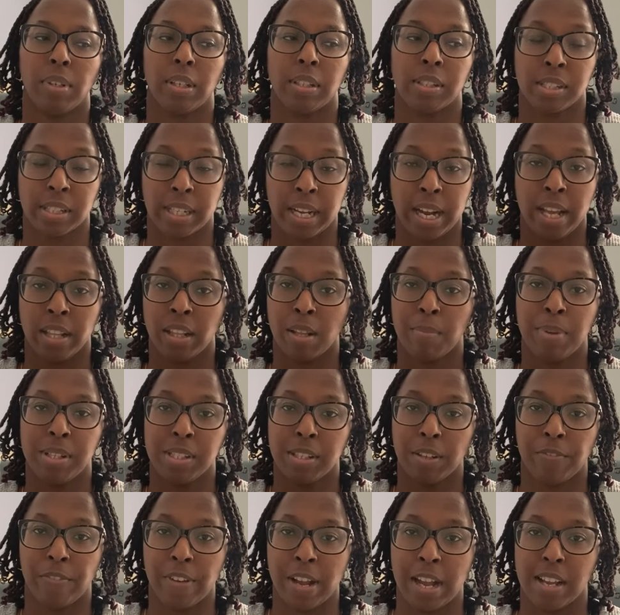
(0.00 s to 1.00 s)
scan them
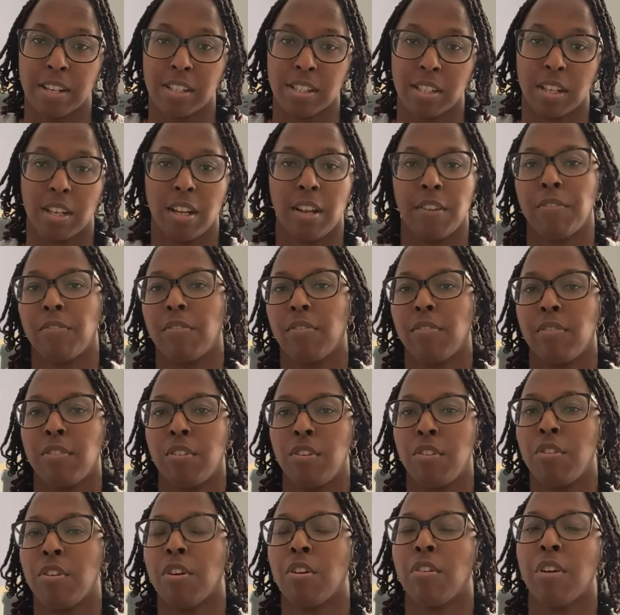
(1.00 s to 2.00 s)
into Fetch. If
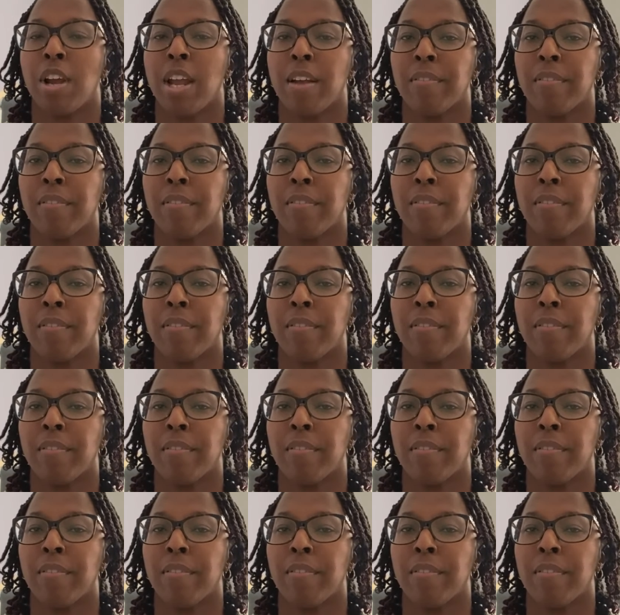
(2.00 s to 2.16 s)
you don't